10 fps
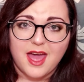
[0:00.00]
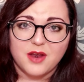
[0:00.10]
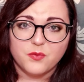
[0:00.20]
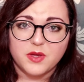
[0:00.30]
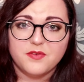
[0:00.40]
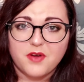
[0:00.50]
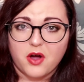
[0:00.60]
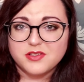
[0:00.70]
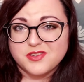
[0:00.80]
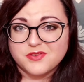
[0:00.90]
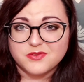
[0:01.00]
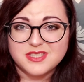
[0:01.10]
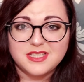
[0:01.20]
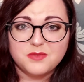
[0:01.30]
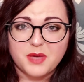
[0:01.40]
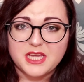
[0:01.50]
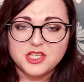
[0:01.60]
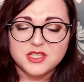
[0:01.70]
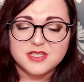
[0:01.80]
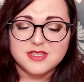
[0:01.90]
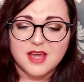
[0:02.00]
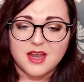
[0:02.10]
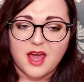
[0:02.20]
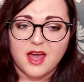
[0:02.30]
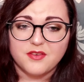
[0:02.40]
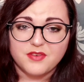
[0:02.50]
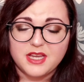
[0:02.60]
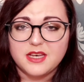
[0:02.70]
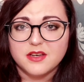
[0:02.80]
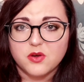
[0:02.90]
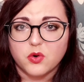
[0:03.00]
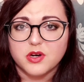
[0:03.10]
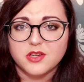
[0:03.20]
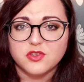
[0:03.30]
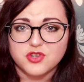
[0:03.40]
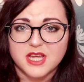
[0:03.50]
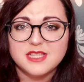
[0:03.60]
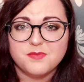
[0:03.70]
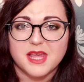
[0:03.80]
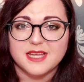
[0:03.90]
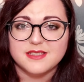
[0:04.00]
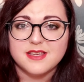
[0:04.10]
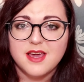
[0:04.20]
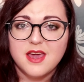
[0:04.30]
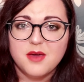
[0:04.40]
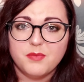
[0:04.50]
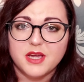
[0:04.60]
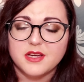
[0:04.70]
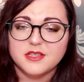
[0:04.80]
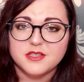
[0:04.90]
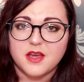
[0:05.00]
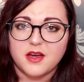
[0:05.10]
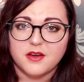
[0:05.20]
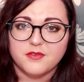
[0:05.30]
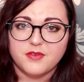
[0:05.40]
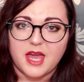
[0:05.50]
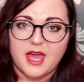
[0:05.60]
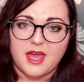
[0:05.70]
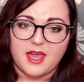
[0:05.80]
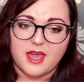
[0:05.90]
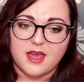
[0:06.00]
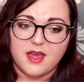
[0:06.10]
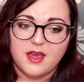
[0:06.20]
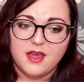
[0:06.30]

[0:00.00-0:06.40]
and we've also seen patients that have needed corneal transplants because of a